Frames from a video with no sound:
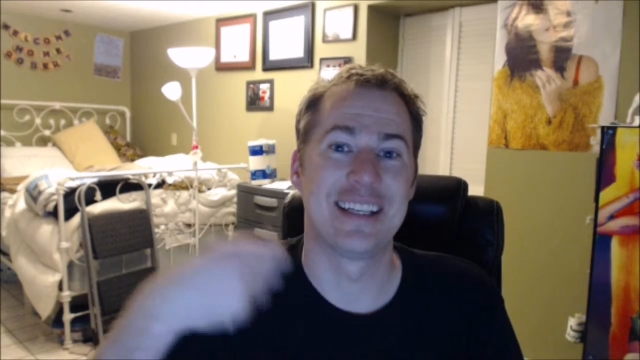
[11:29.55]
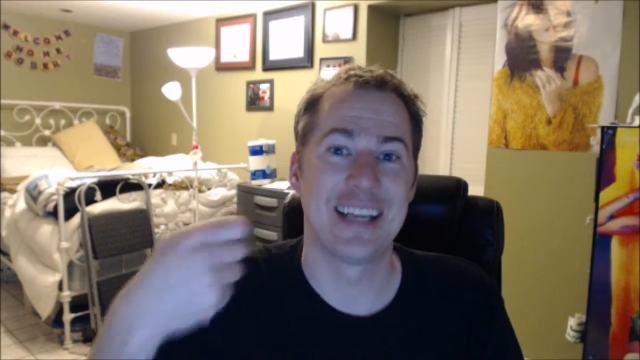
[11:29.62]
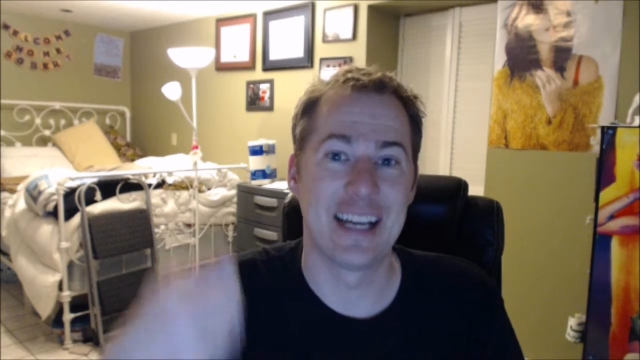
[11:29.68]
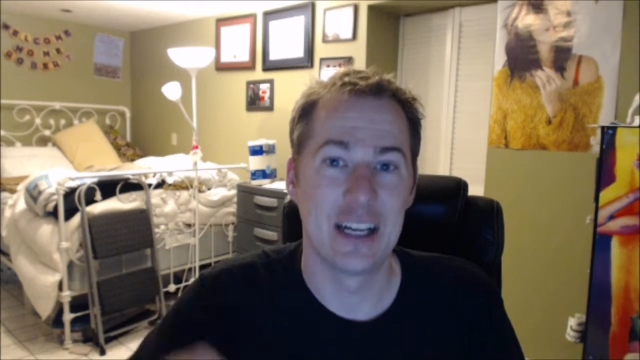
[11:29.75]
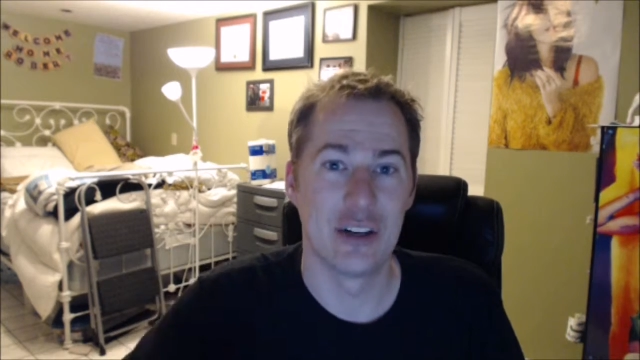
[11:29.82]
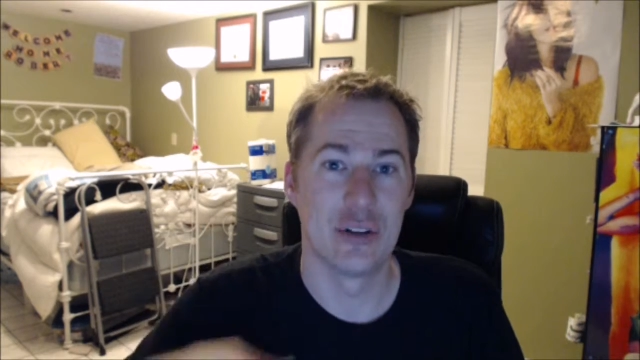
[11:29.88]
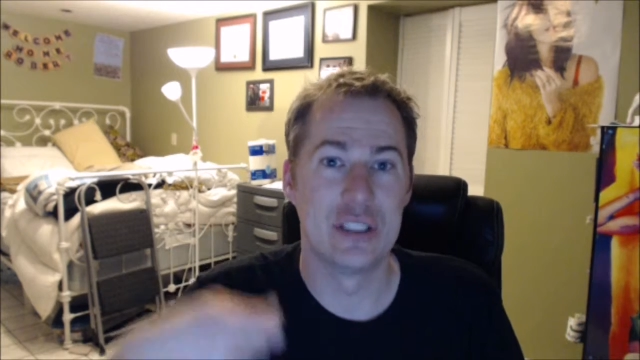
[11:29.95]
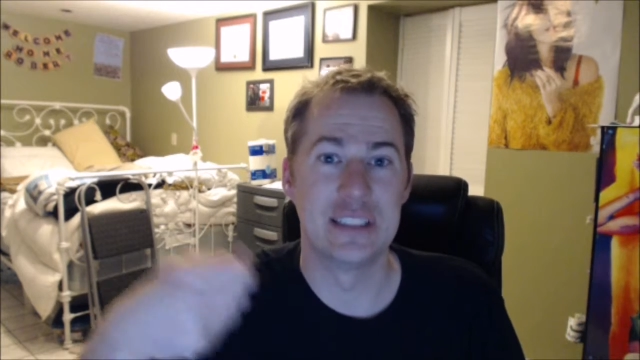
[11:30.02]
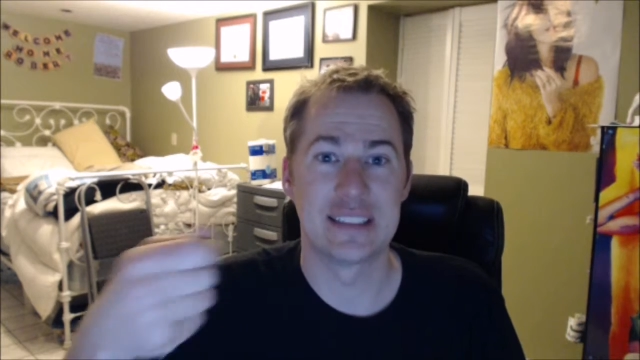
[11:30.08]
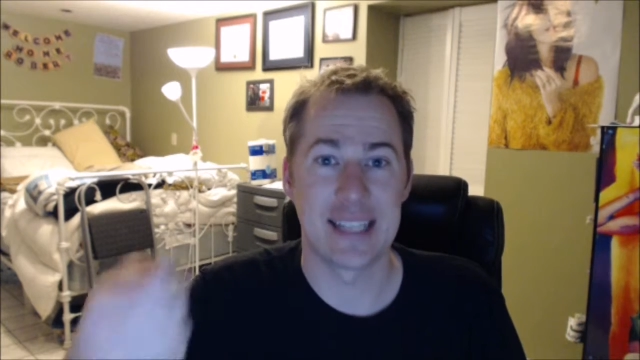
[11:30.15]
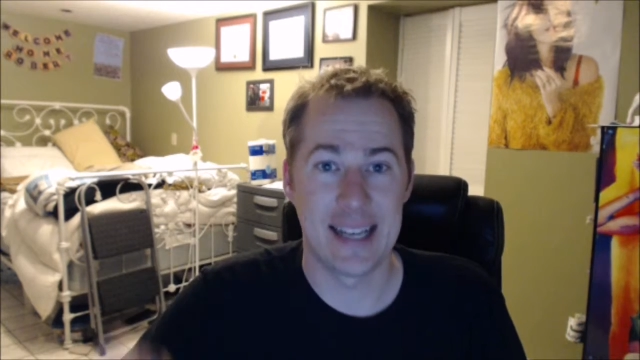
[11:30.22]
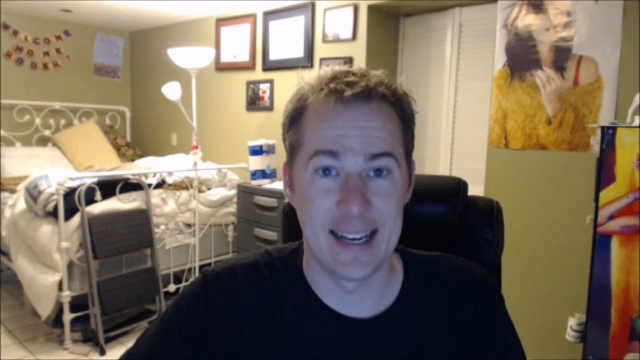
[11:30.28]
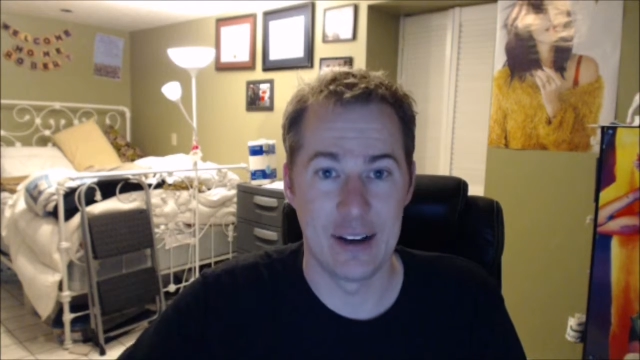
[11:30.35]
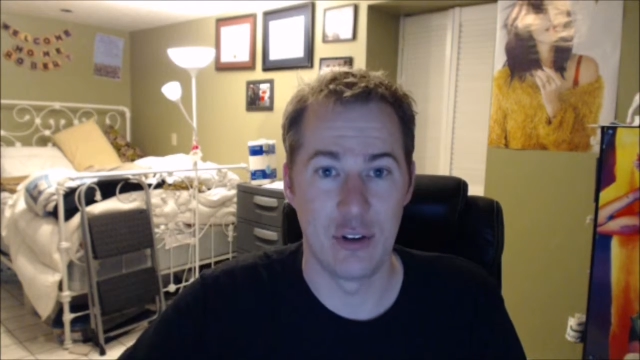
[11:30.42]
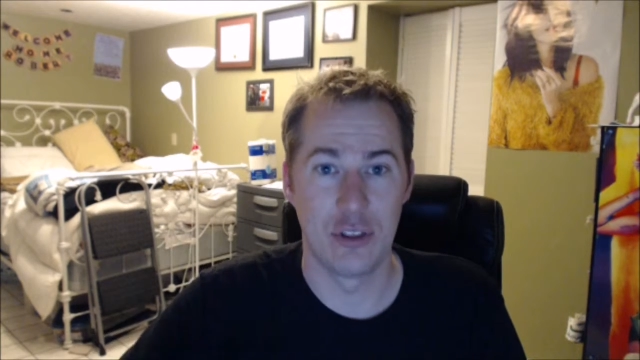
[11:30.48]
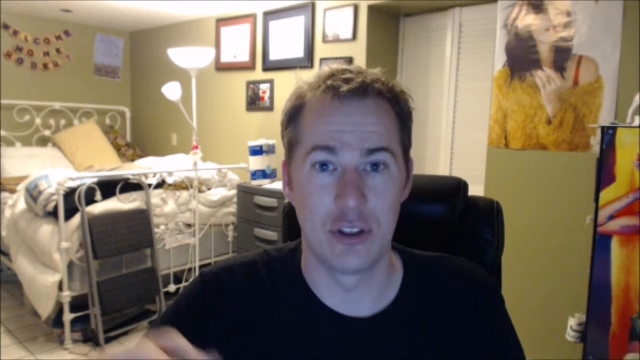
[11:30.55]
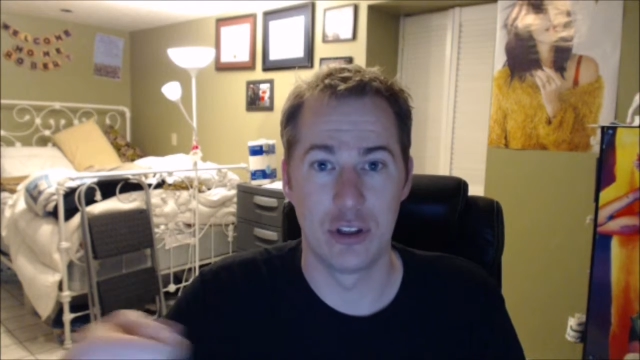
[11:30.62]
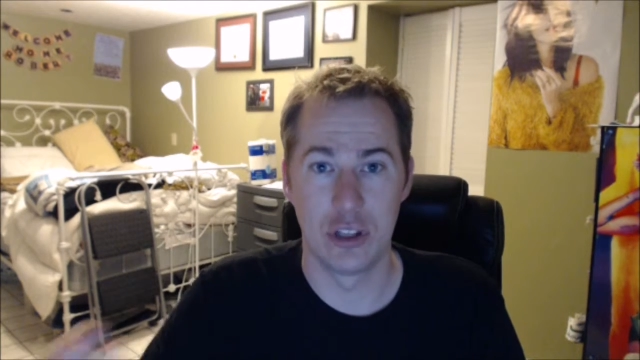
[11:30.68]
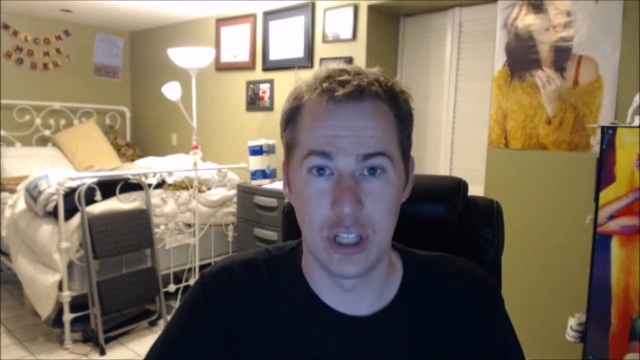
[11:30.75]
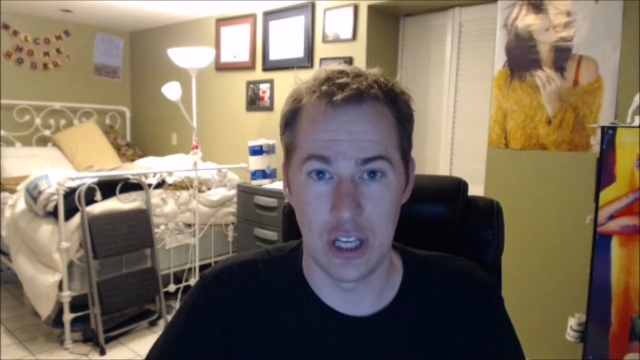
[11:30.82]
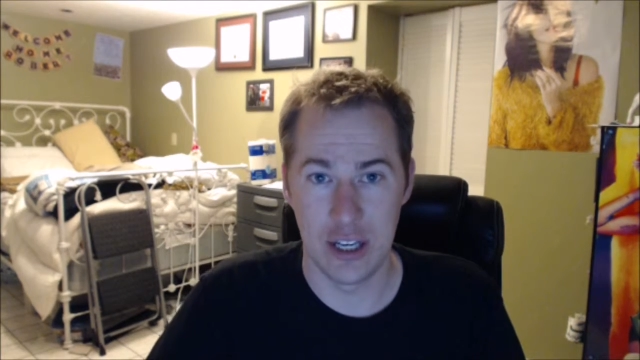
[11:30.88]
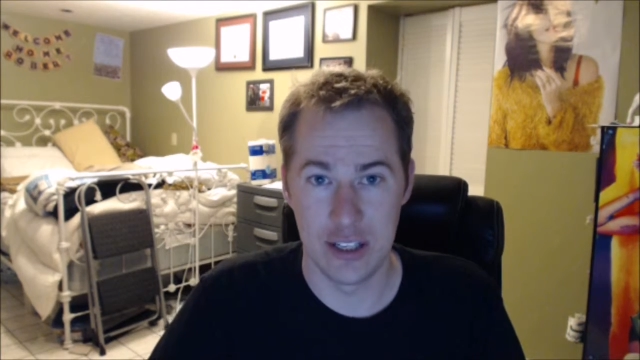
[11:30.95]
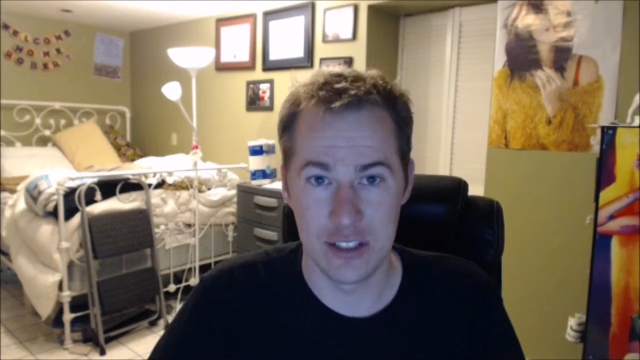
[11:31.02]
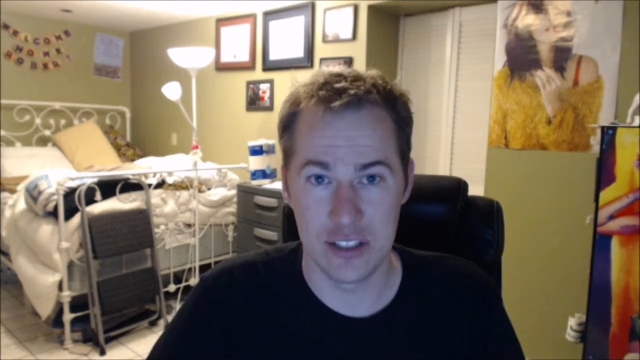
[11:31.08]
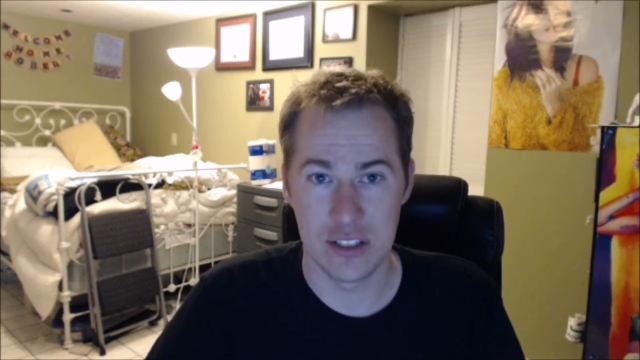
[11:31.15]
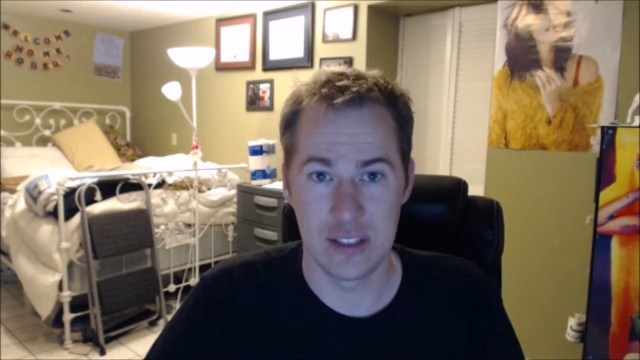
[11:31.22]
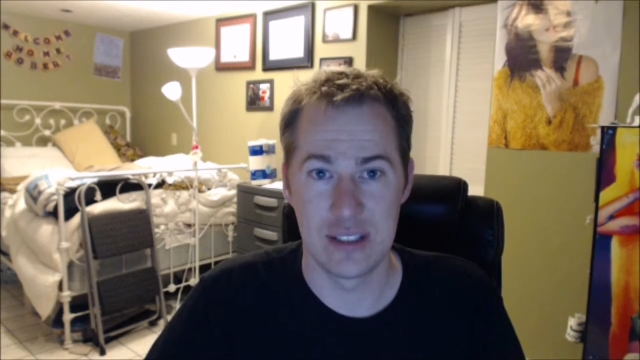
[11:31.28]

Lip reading: carries out the laws